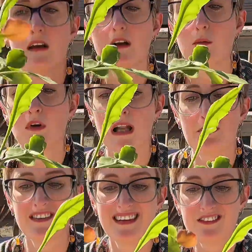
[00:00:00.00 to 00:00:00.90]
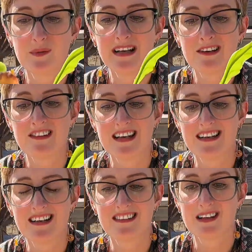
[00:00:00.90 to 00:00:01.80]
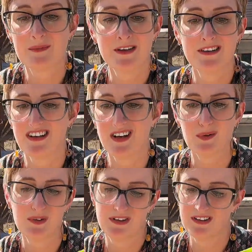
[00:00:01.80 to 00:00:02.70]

Will I put this one outside next summer? No.